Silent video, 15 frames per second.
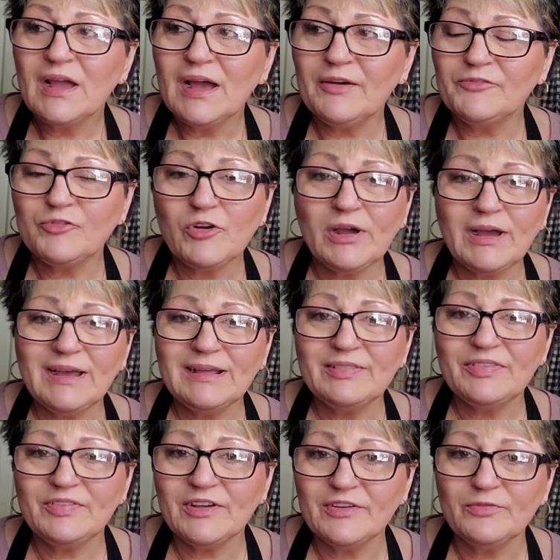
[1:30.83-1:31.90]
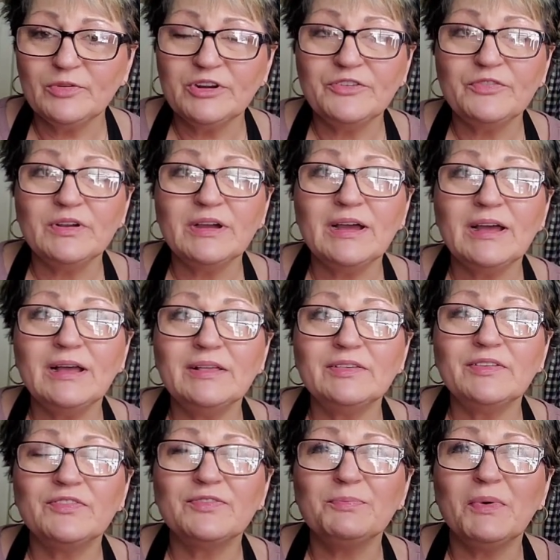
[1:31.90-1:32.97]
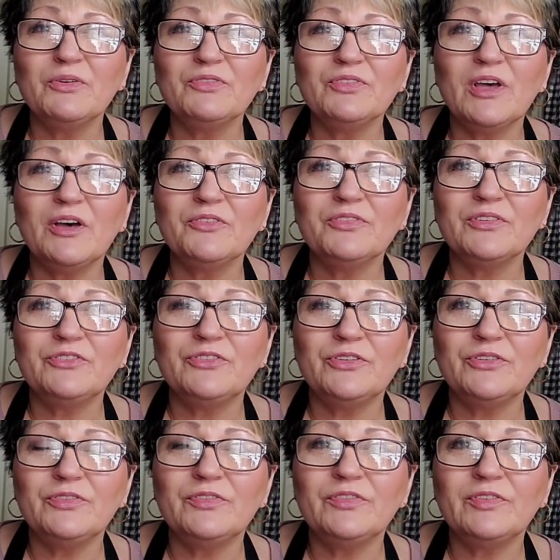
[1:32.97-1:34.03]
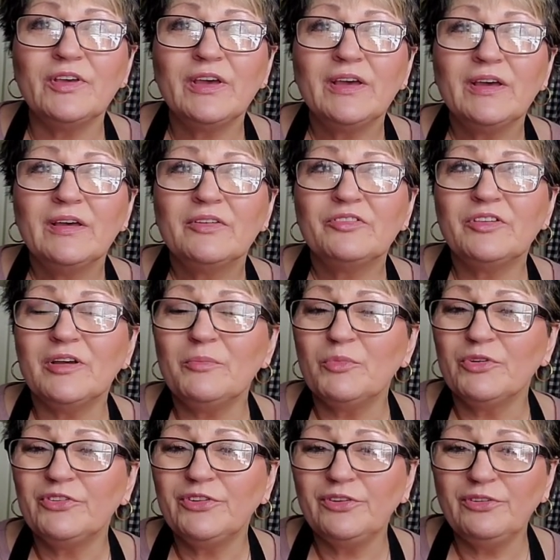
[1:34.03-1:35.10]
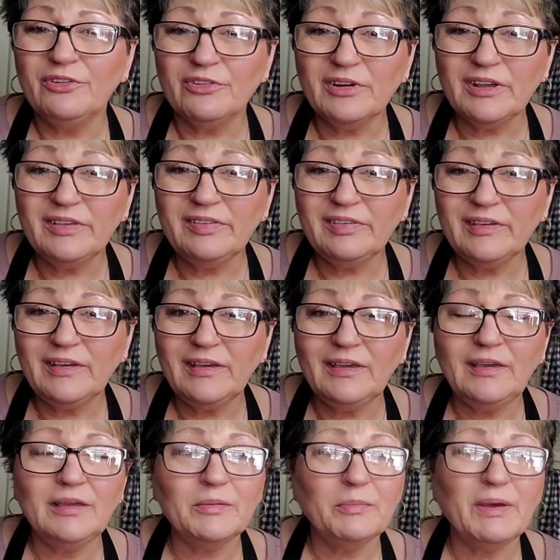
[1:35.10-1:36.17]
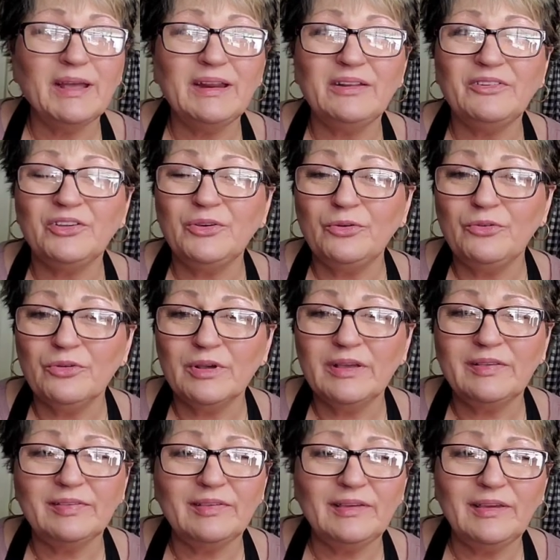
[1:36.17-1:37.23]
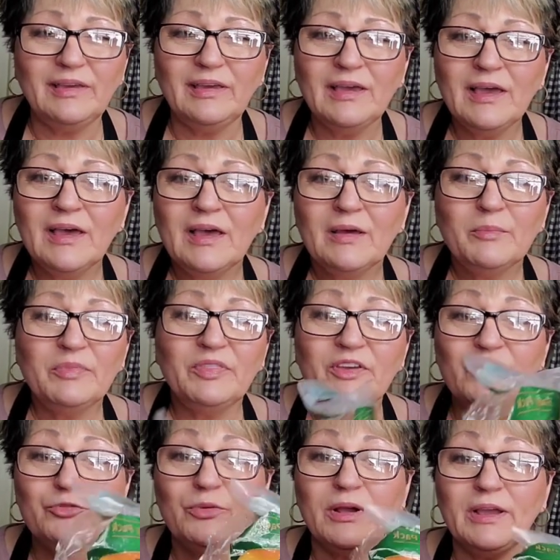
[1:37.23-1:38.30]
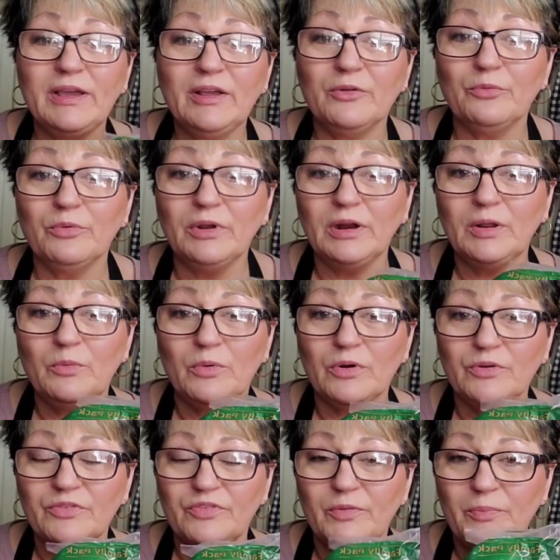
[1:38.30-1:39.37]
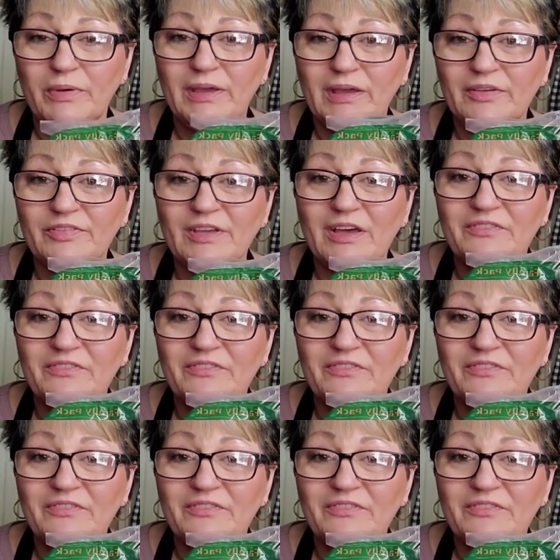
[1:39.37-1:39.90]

I've tried several different kinds of smoked sausages. Some were too greasy. It made it too greasy. This right here really works the best.